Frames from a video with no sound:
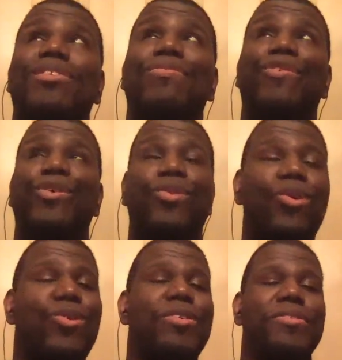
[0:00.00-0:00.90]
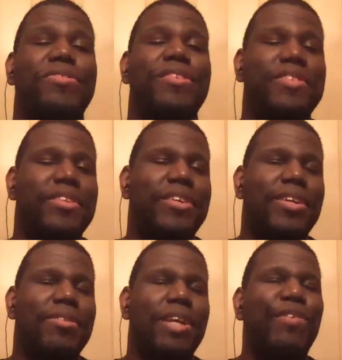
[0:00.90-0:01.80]
Food Wars is in
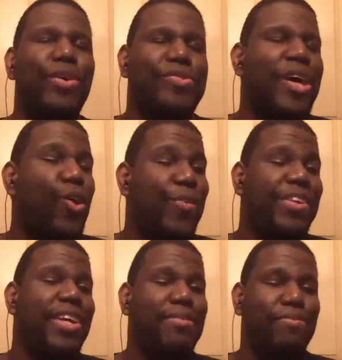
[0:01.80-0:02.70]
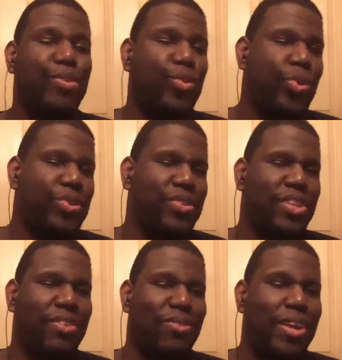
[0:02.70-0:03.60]
there, even though it's not over yet. Food Wars is
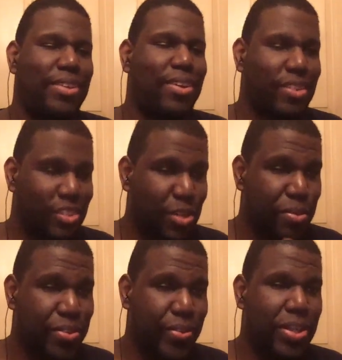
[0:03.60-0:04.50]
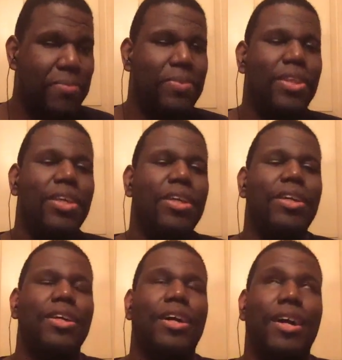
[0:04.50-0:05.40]
like right near number three.
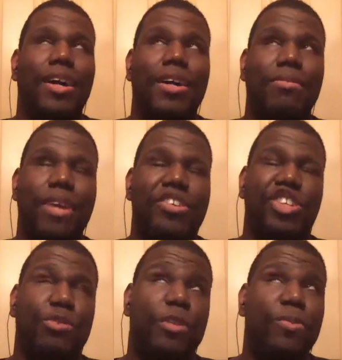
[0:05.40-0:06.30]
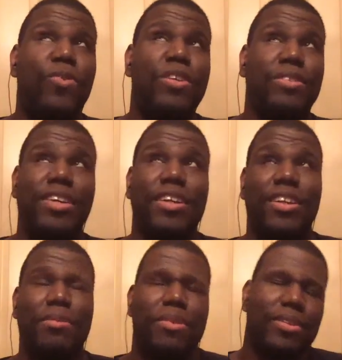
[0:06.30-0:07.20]
Actually, it should be number one
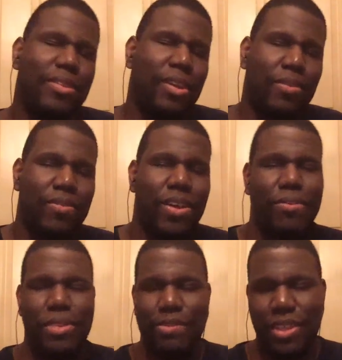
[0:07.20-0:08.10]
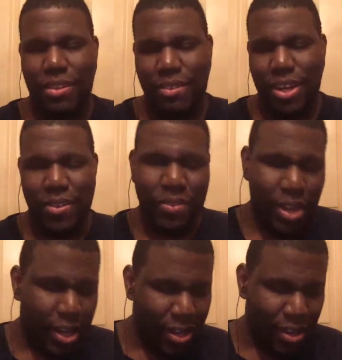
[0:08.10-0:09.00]
technically, but I'll leave it there for right
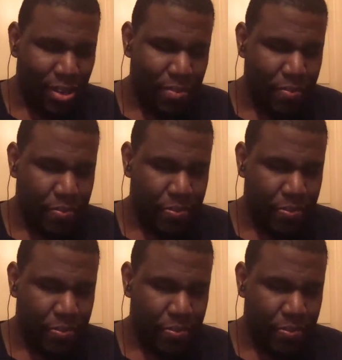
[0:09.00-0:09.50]
now.